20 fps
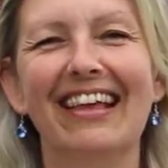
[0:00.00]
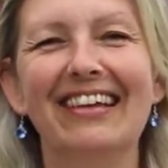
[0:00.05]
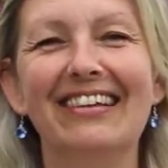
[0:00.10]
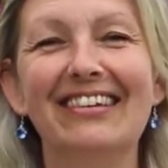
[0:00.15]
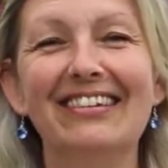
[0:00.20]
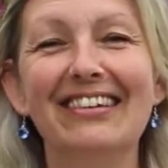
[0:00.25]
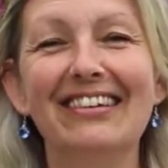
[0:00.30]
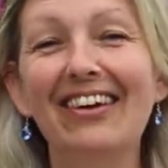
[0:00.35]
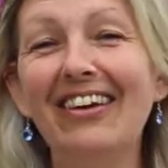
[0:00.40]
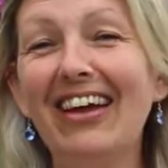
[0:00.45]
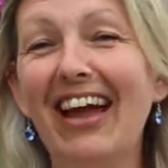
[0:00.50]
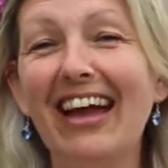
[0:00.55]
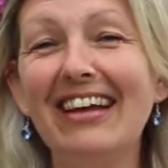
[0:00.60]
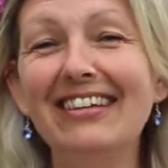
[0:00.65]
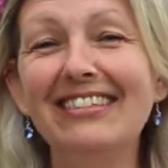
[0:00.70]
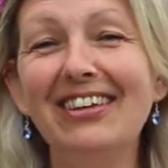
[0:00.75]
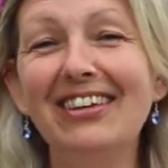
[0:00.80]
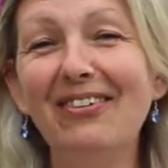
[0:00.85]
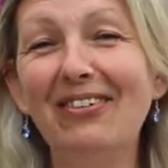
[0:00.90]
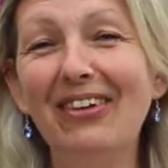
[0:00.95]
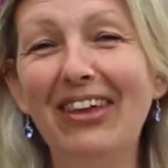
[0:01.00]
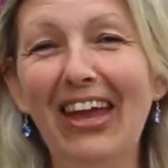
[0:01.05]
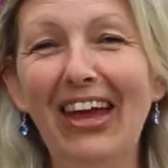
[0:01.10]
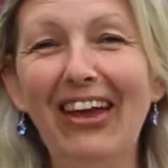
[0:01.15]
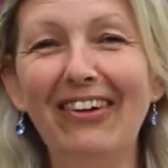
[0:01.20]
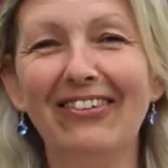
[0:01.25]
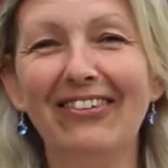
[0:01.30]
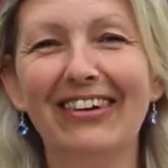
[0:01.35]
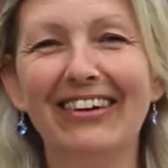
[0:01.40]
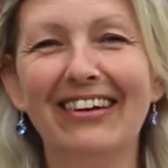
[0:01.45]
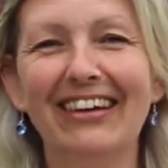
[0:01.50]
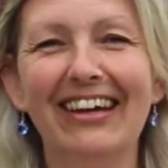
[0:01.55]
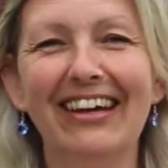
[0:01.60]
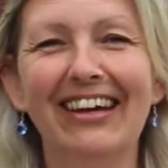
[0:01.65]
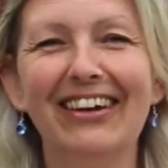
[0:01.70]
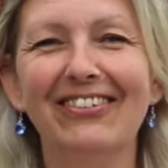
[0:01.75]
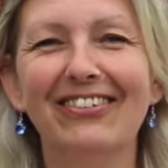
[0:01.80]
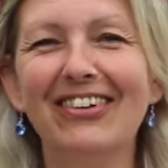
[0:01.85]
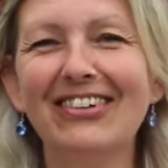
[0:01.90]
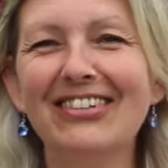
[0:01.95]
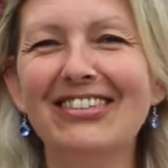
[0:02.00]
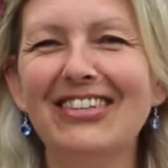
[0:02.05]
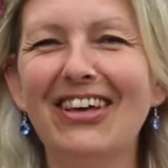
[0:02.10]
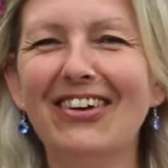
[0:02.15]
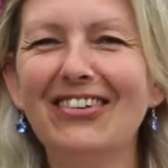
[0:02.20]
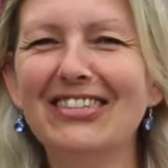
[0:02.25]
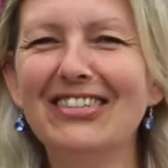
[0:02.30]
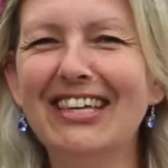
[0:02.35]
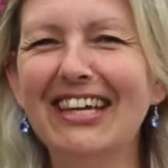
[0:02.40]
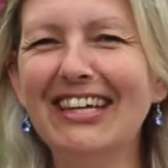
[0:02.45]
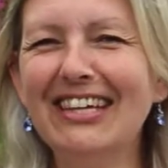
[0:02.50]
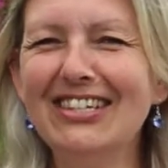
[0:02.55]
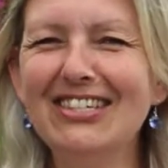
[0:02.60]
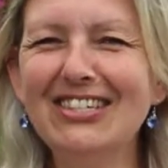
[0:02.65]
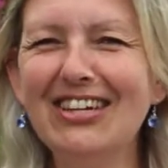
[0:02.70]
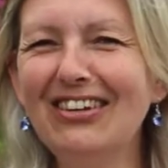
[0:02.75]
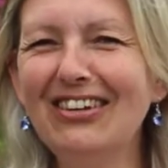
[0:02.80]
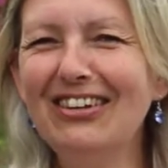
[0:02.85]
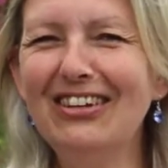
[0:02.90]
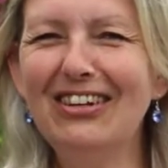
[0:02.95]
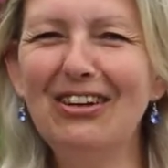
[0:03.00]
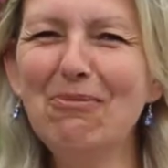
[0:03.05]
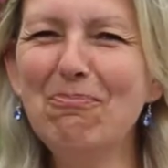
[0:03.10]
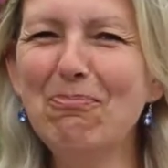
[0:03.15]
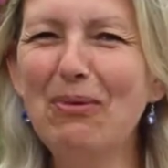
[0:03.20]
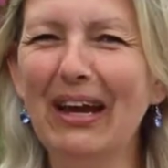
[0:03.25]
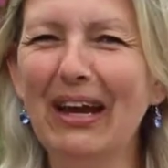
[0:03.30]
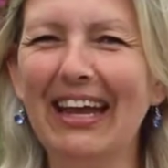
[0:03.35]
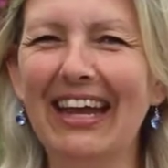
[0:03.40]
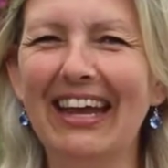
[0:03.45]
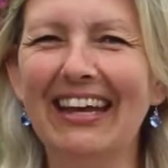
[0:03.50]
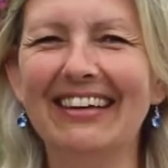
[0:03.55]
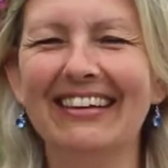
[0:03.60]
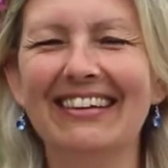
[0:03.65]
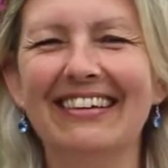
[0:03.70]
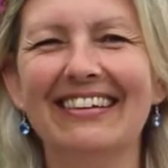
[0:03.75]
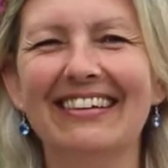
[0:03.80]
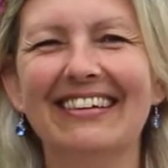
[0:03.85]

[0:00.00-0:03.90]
So guys, who are you? What soul signature are you bringing?